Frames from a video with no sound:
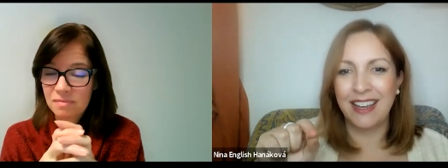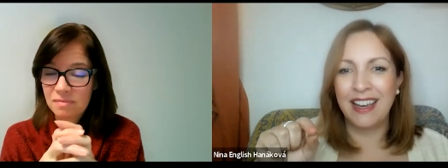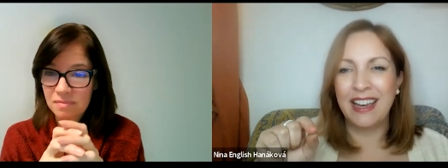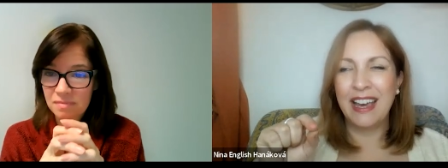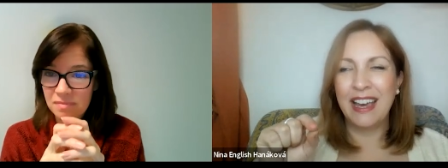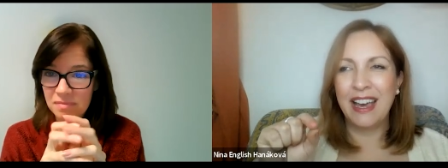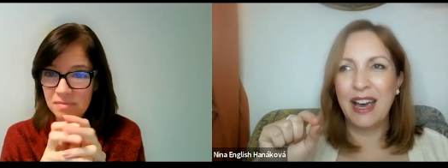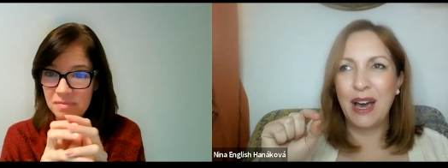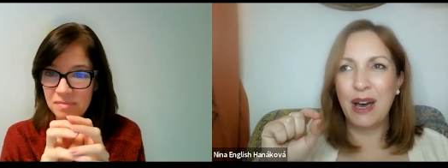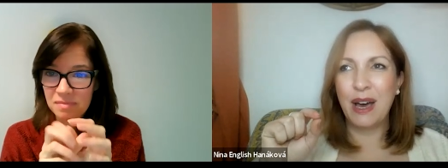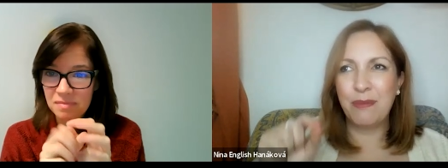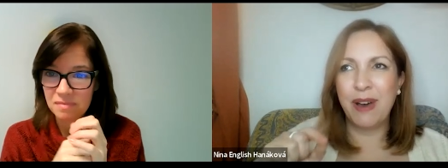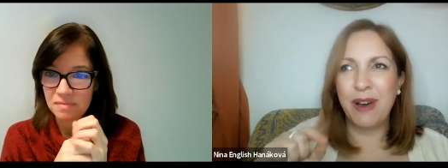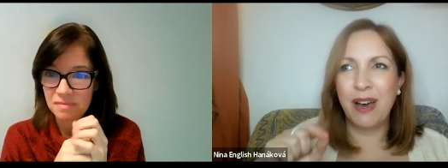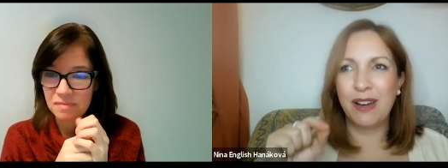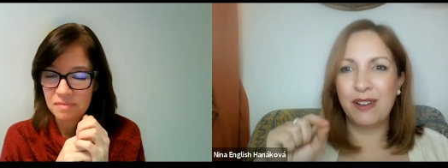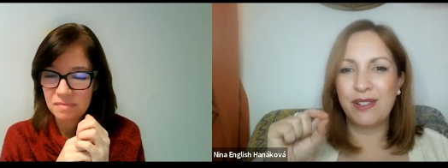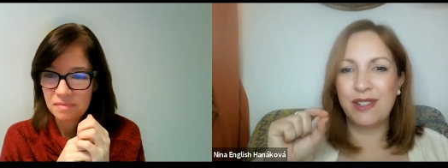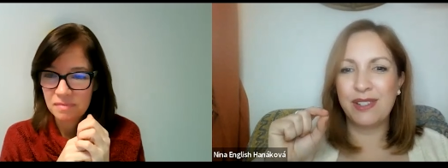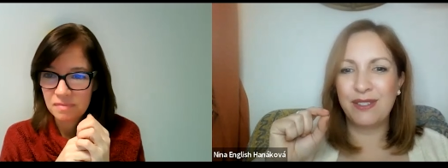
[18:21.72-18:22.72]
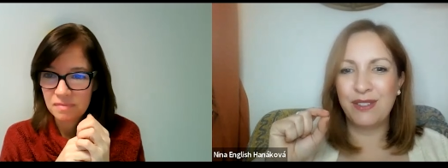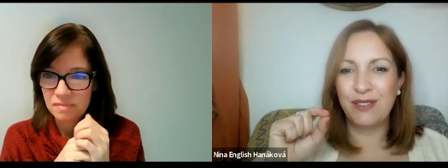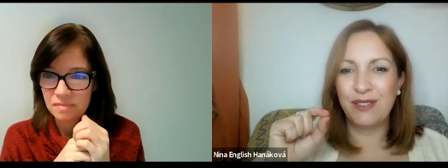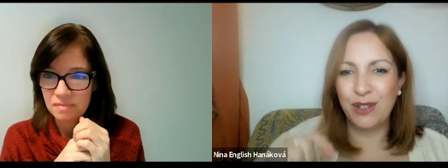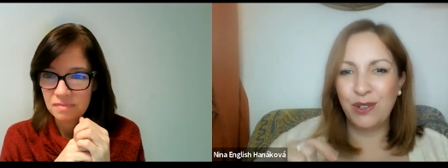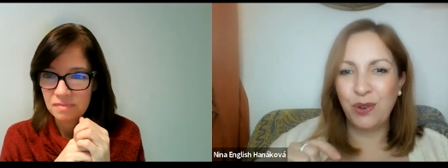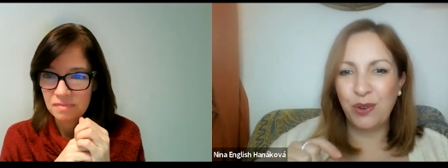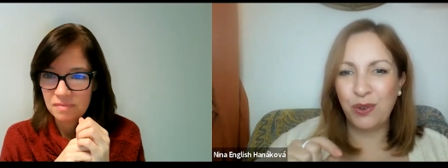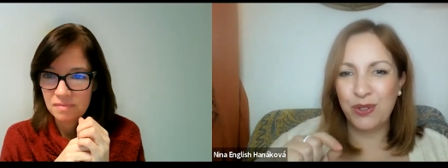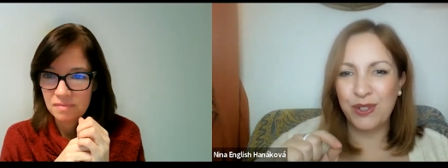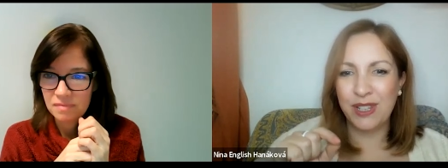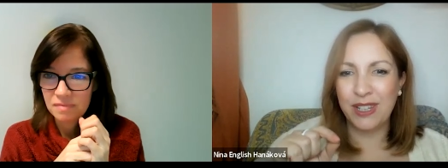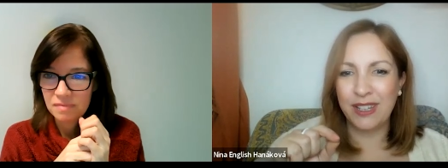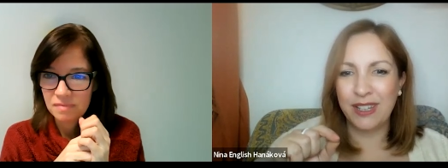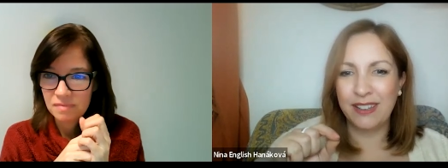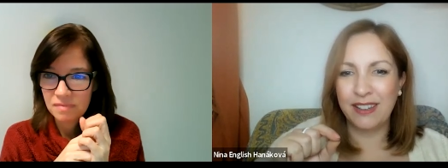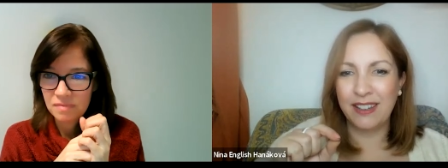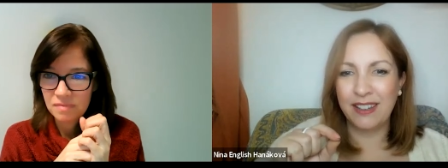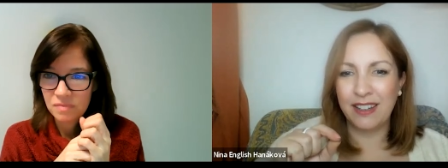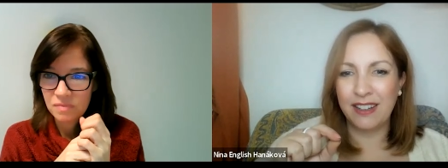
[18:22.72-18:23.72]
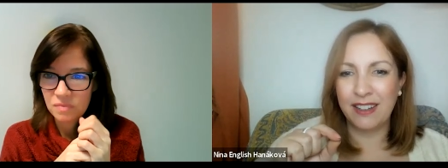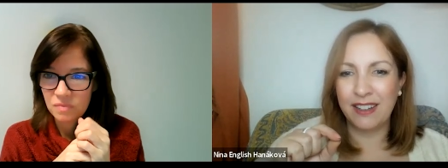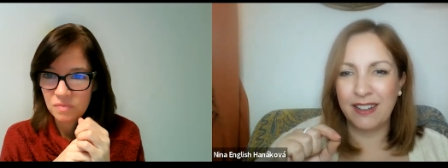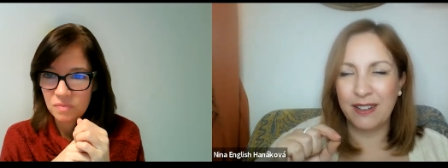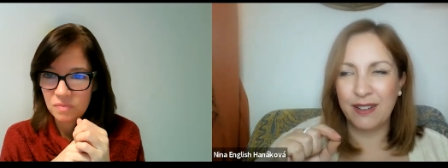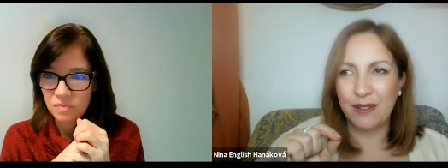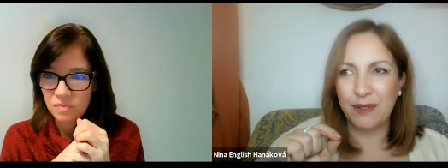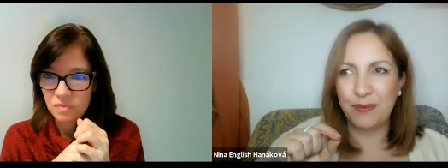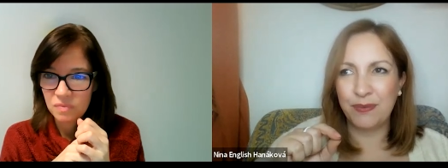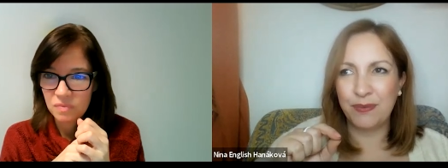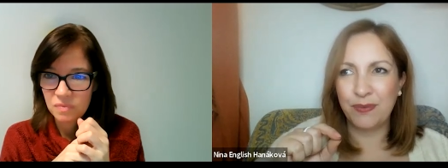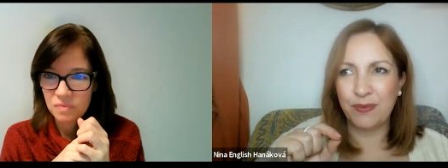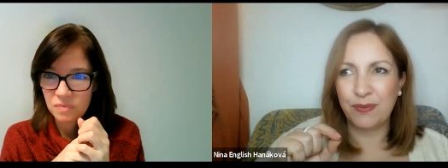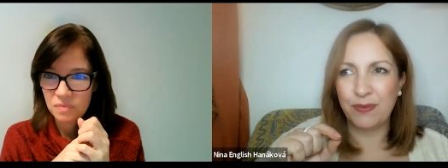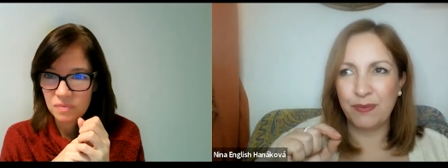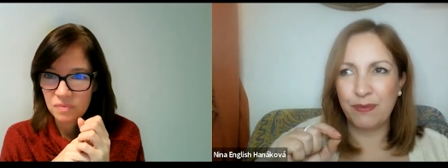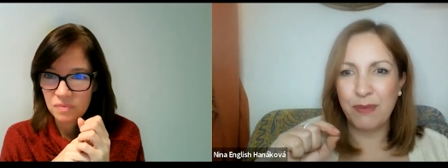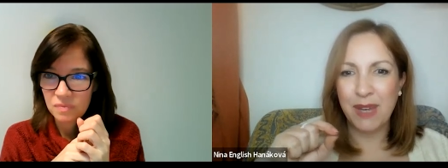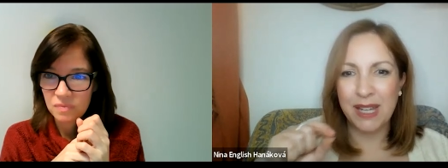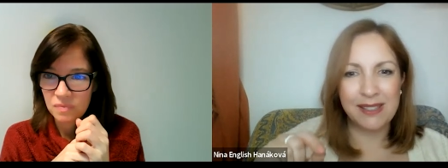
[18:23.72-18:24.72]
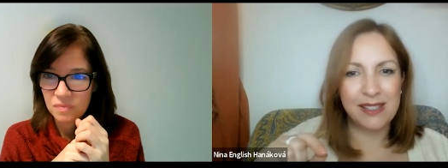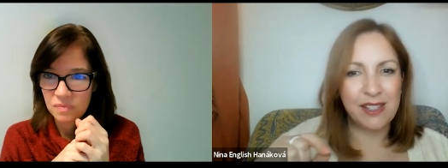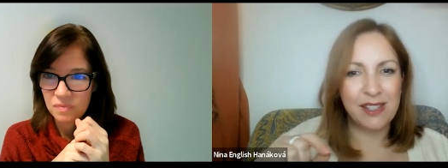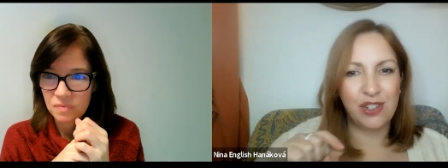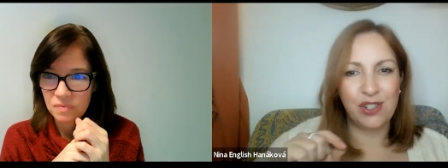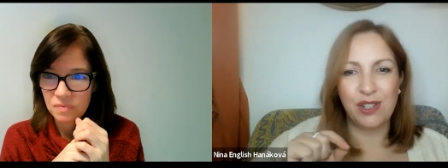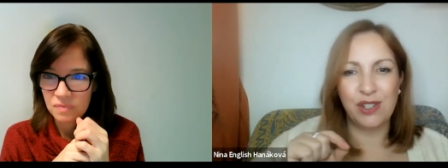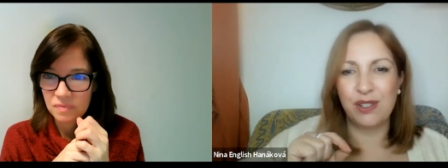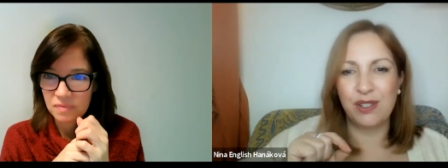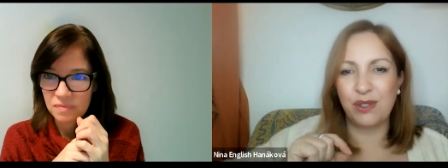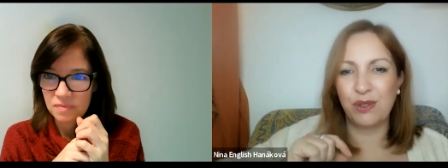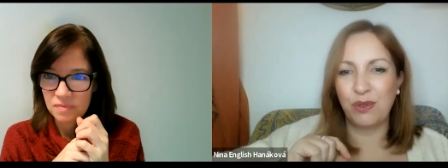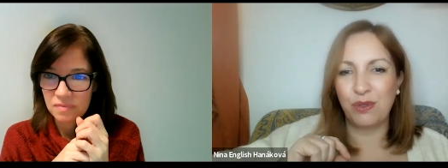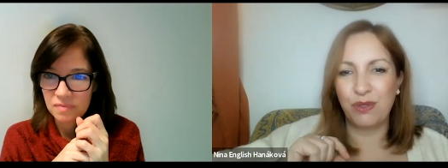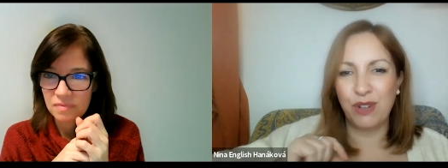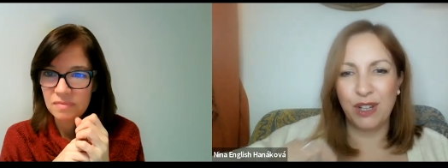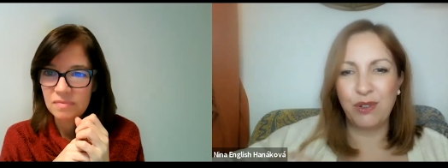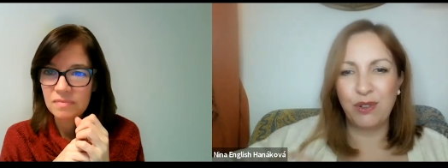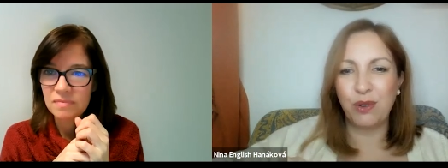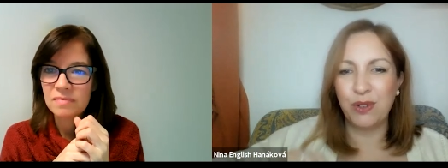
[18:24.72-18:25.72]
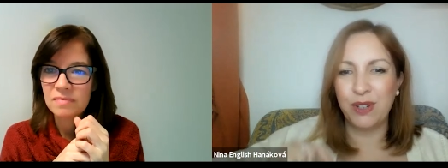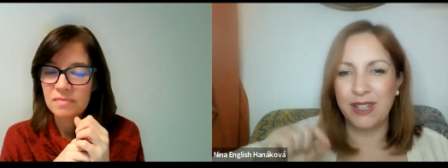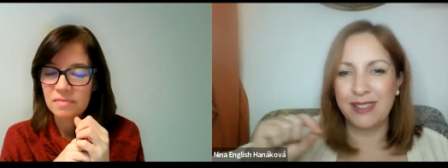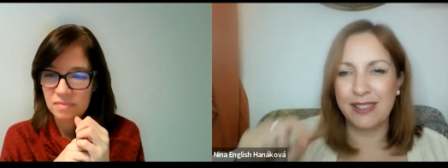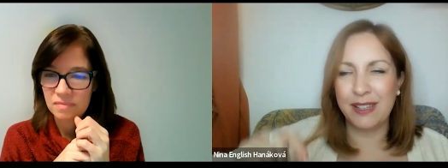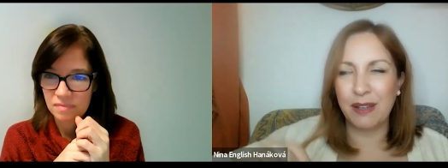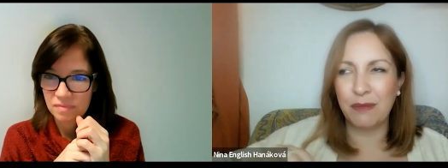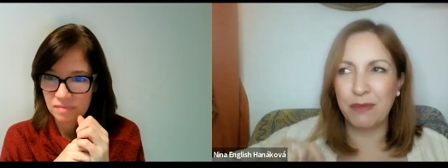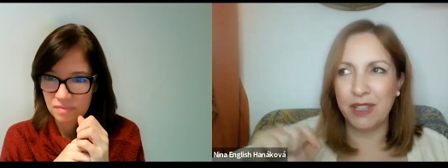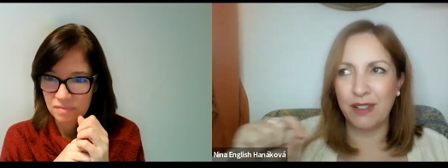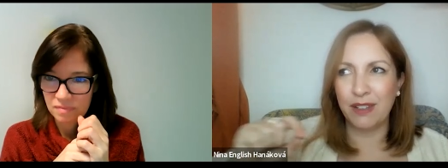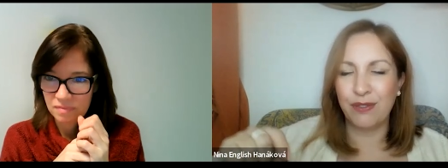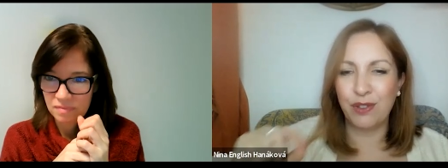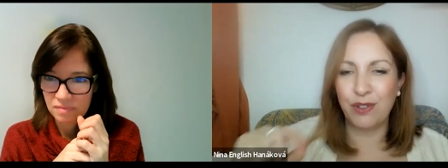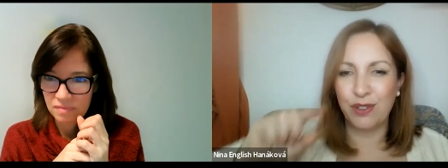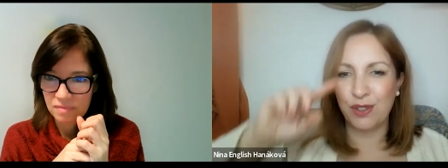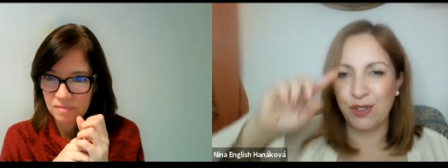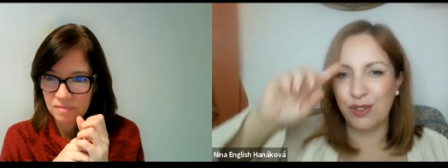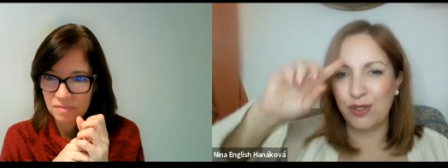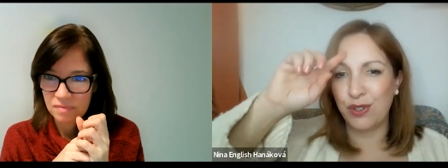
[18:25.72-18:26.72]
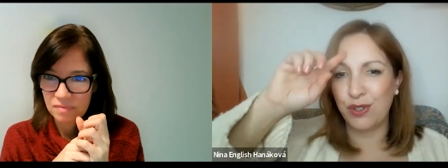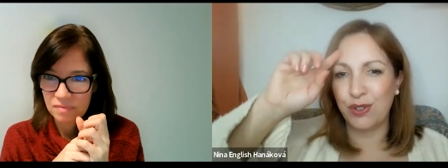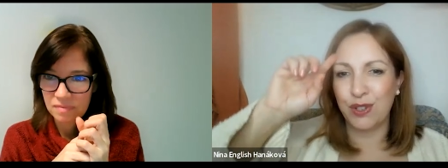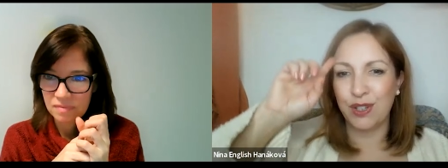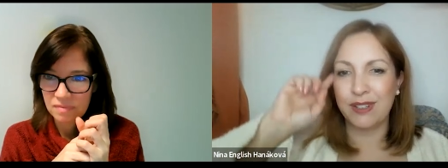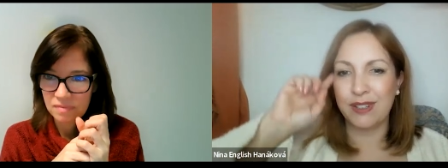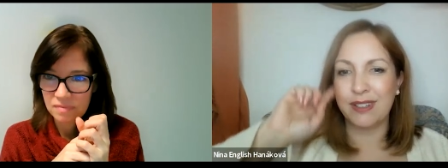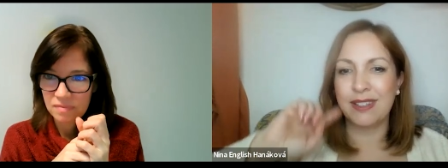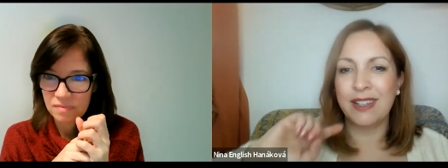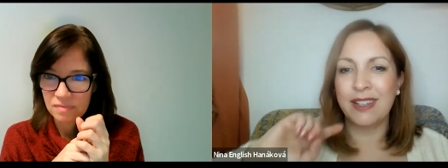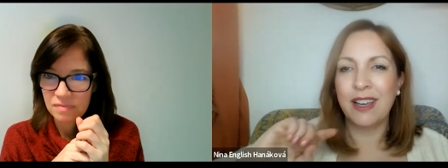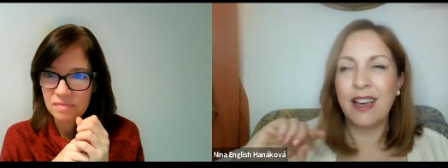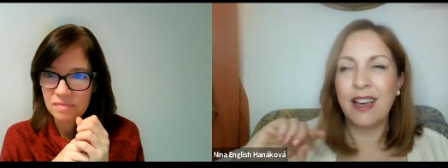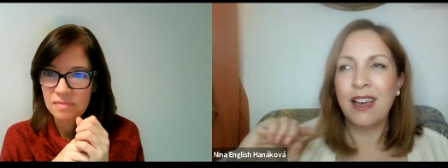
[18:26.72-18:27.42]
Speaker 1: mm-hmm. about recording um, messages or recording something for the student.